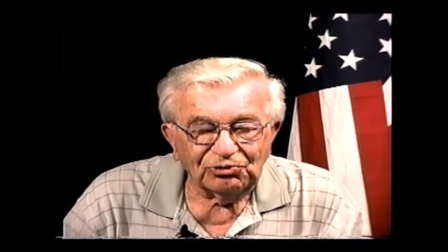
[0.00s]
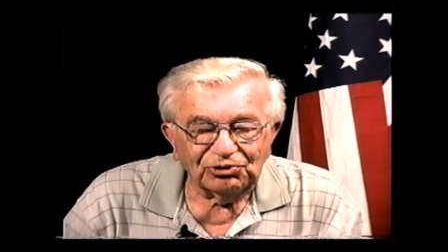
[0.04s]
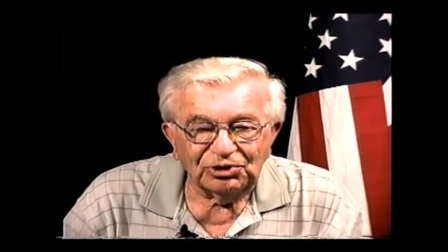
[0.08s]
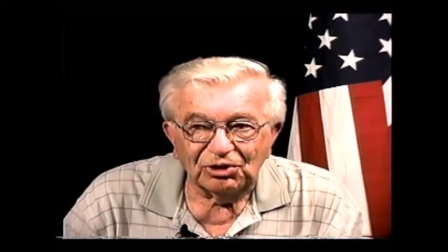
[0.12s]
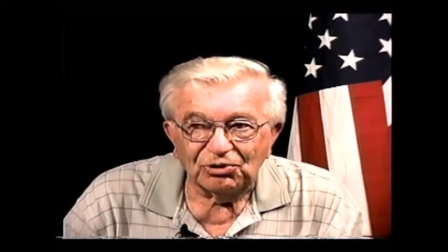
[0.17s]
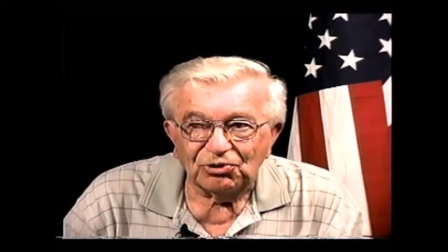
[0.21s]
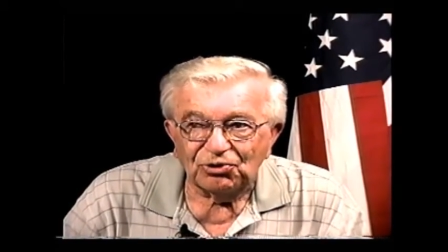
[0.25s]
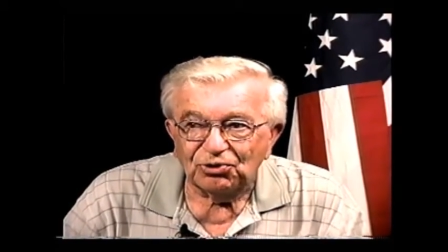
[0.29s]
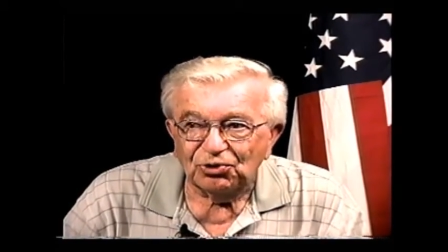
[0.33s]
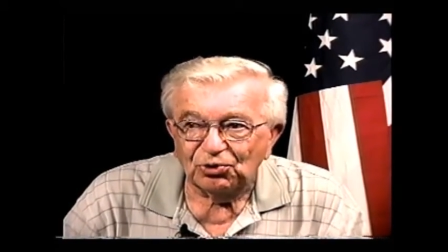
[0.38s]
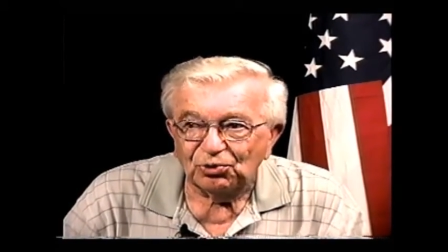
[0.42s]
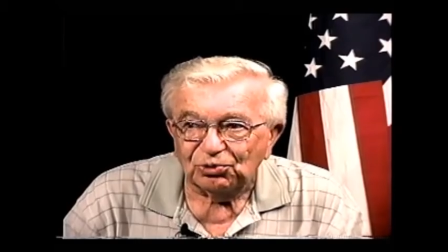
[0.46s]
their
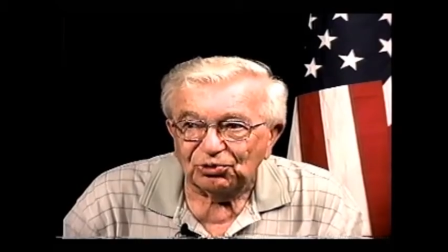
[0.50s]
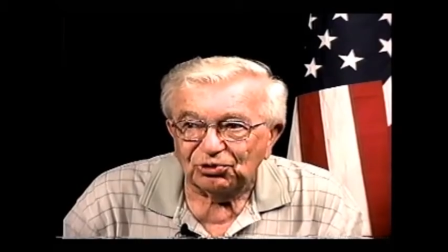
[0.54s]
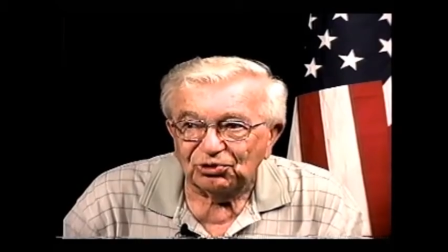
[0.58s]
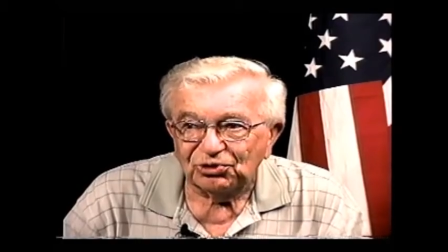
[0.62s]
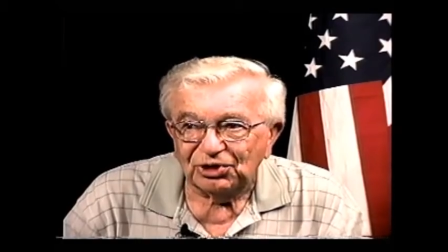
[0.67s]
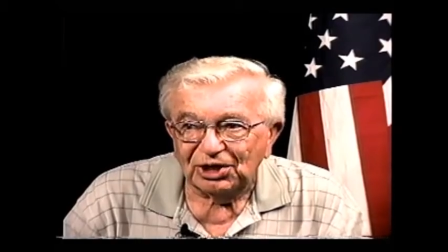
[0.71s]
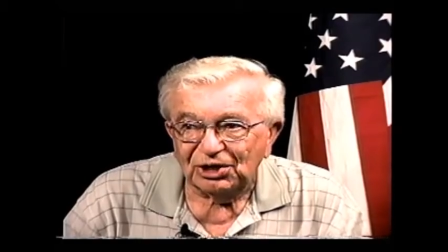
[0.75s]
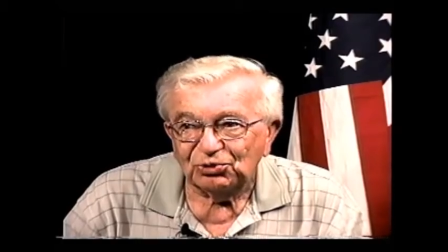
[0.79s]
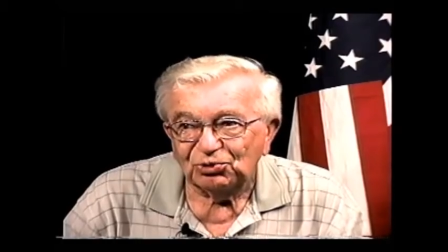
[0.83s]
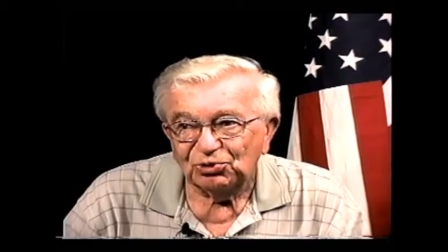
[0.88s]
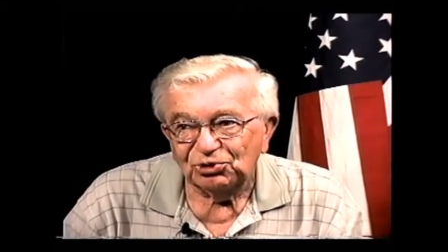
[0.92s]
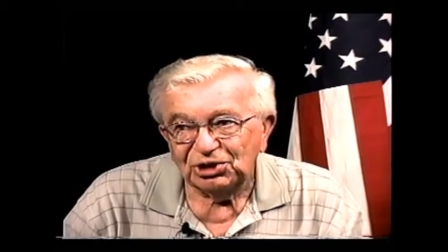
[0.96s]
chutes.
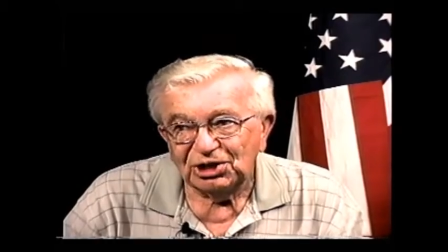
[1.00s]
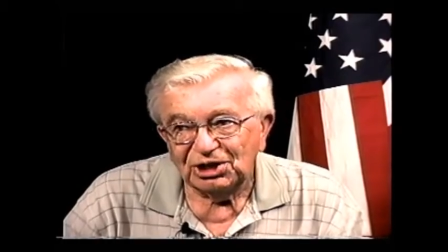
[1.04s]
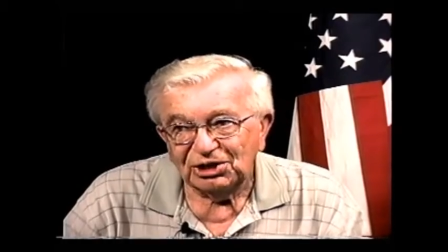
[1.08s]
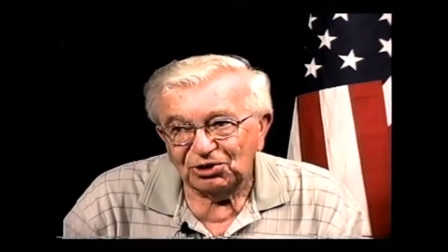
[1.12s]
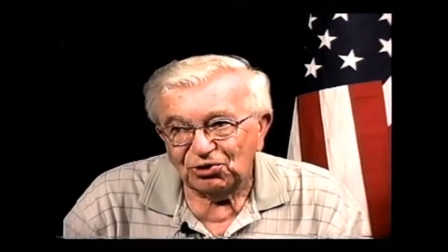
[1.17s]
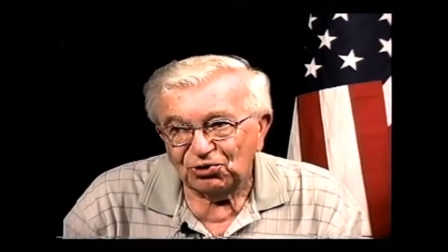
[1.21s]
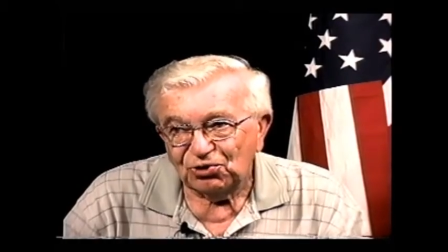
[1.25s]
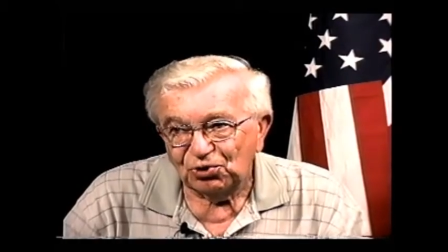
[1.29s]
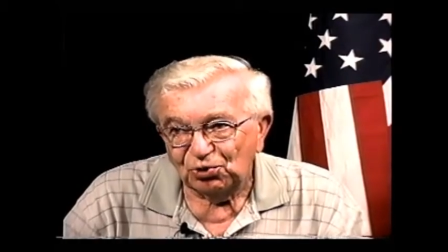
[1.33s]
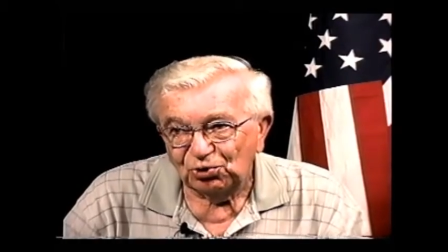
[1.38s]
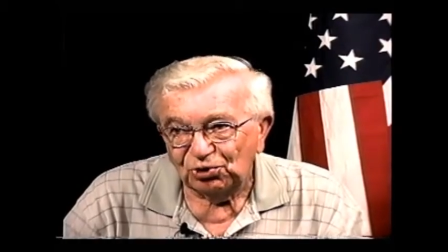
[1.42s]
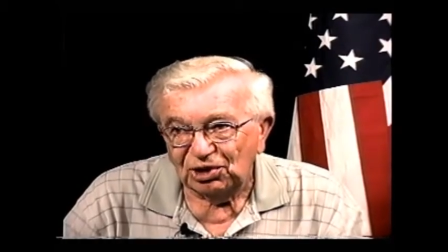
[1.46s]
I couldn't get a
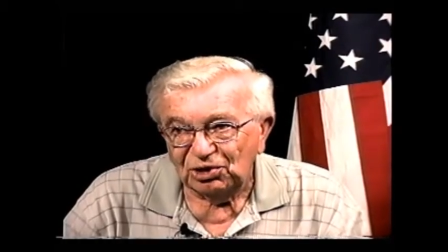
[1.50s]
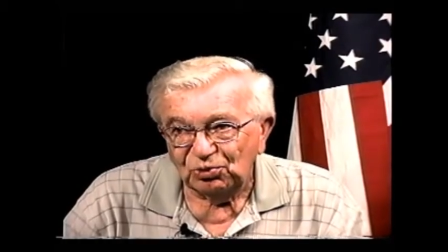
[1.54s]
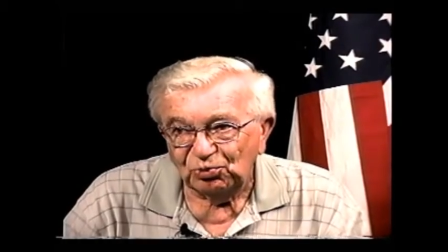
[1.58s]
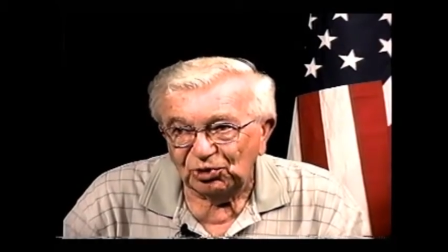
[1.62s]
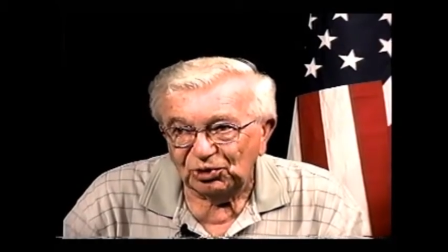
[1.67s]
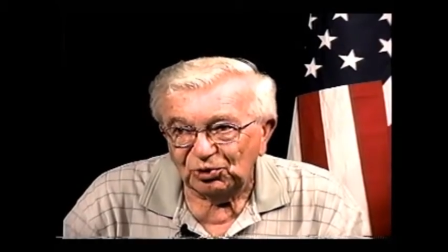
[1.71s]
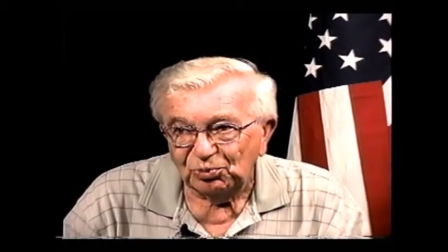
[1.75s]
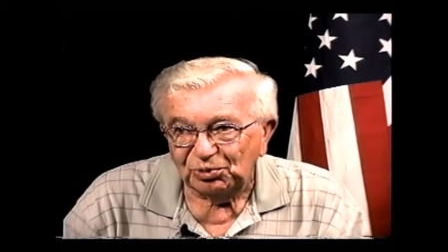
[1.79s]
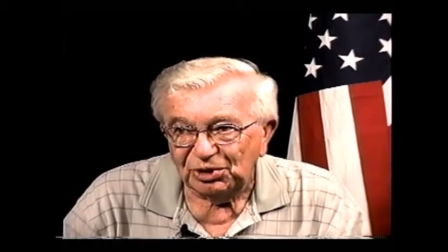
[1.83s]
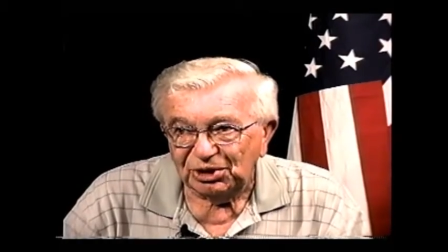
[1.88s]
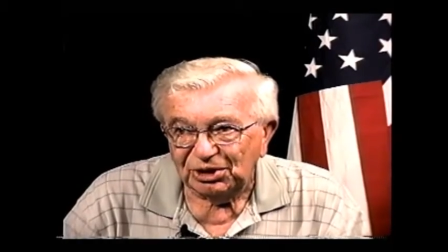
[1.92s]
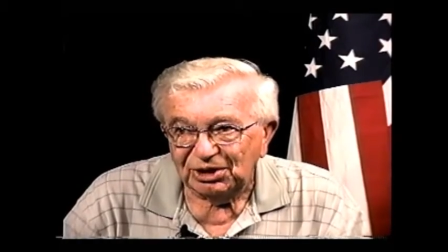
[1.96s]
chute in
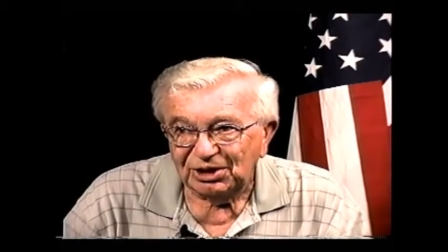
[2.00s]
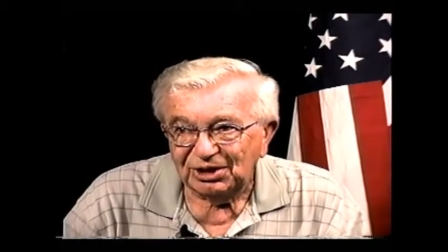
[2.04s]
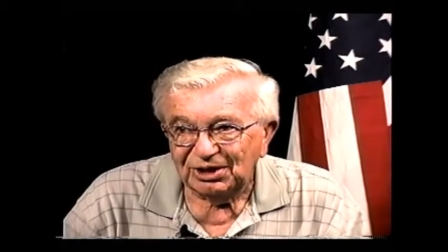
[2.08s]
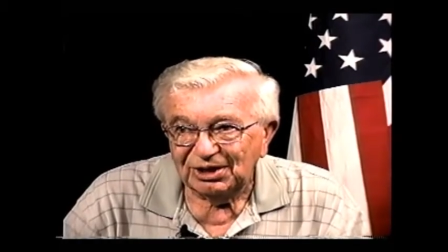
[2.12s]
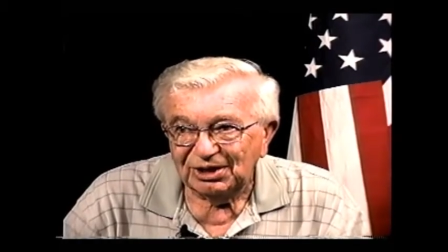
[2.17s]
with me.